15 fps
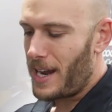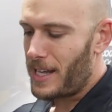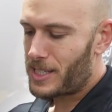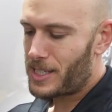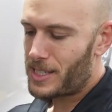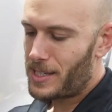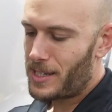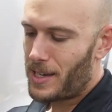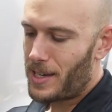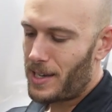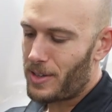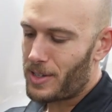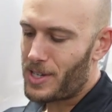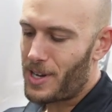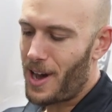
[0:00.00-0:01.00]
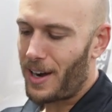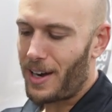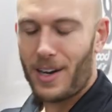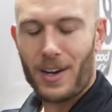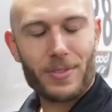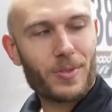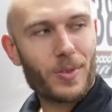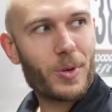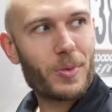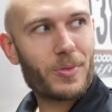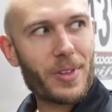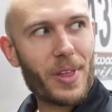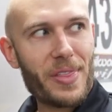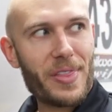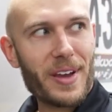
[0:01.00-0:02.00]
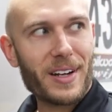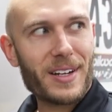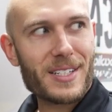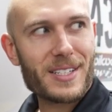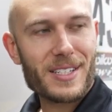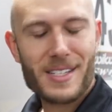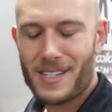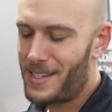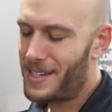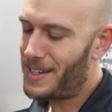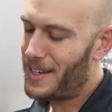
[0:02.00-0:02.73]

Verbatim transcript: and it's there's not enough room for the thickness